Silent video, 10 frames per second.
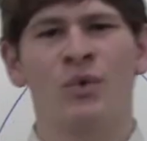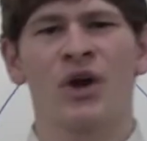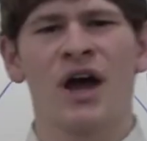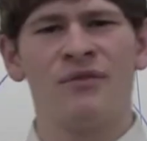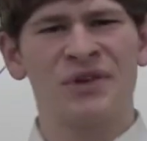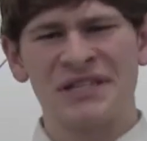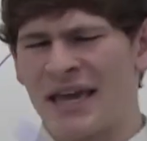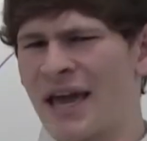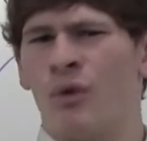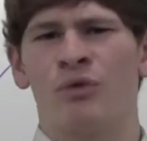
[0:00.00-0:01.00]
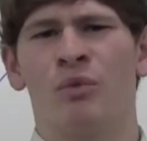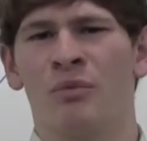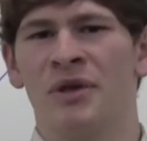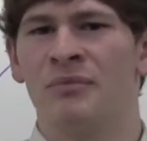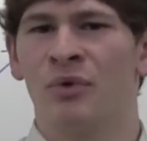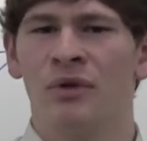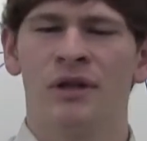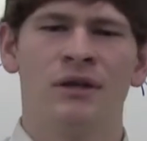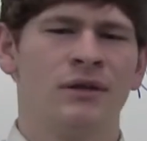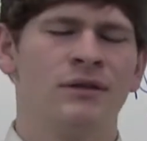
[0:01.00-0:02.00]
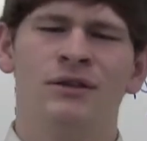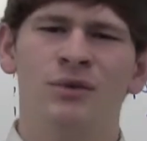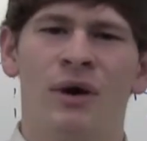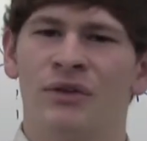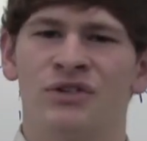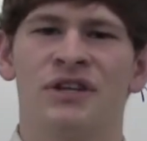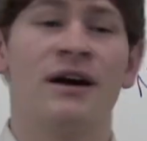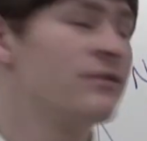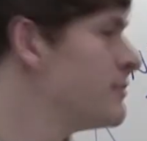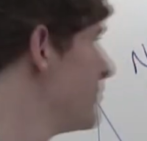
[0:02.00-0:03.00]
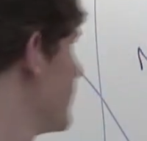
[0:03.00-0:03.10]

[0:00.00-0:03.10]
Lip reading: some more confidence, hang out with more people, do other stuff.